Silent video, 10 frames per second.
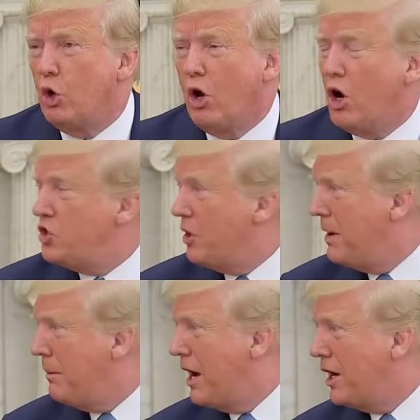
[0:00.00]
so large that
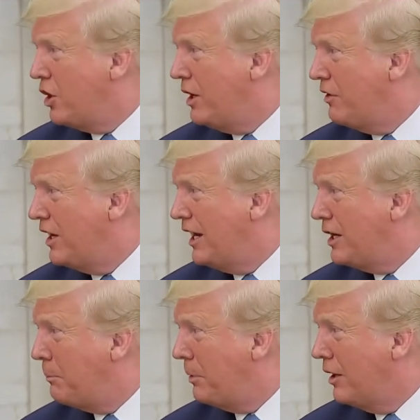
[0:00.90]
maybe I could even
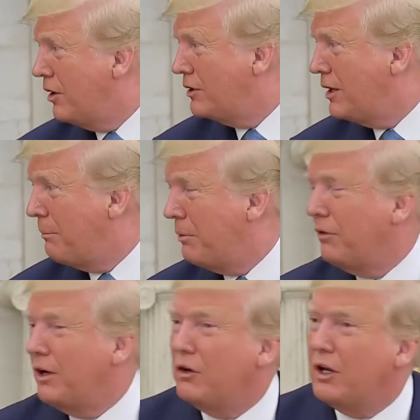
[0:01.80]
land a plane on top of
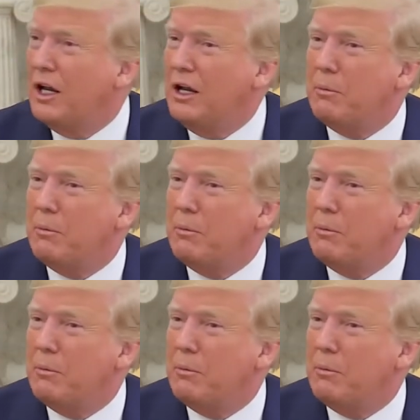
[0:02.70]
it, okay?